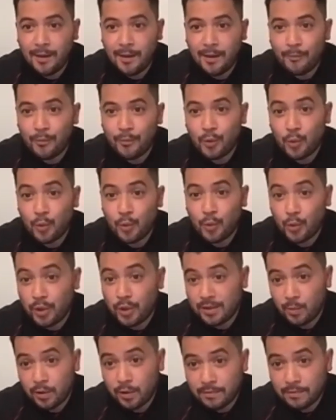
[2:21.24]
really
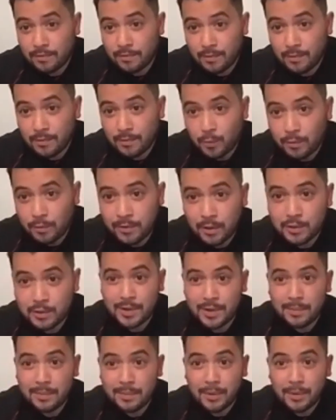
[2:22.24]
what floats
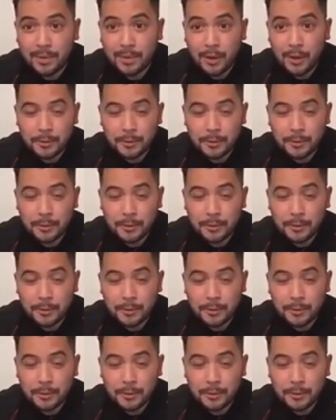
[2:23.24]
my boat.